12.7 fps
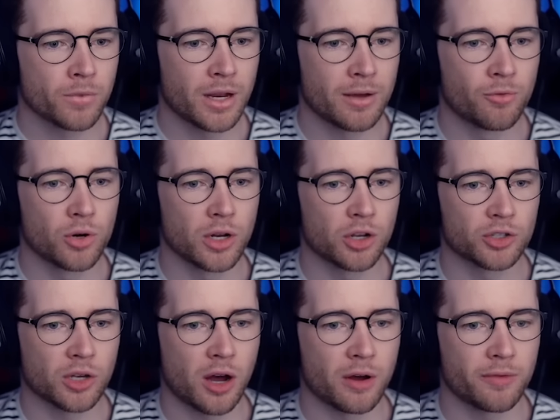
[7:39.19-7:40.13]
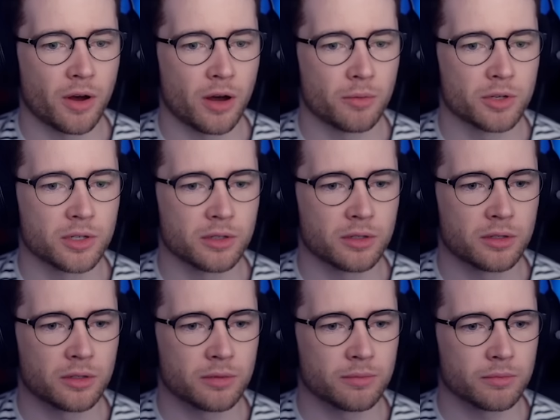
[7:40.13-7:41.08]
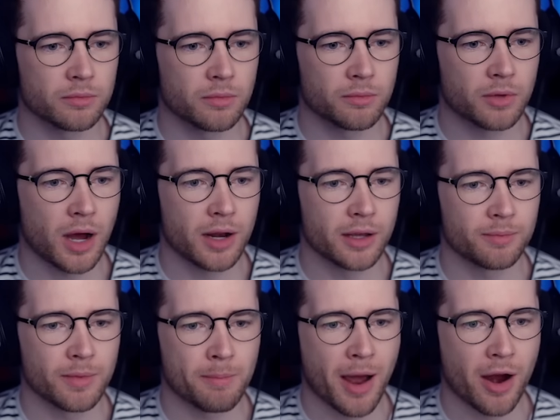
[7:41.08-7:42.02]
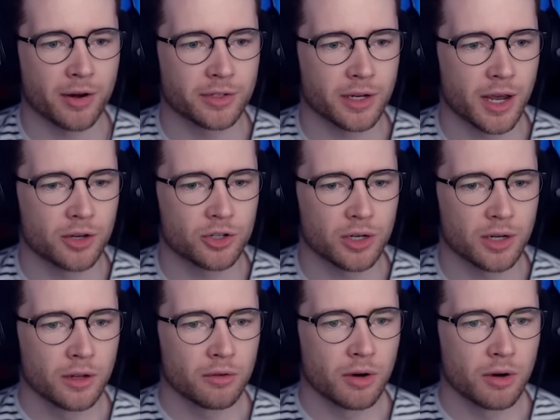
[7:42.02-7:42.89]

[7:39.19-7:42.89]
I've already lost half heart, which is kind of embarrassing, actually.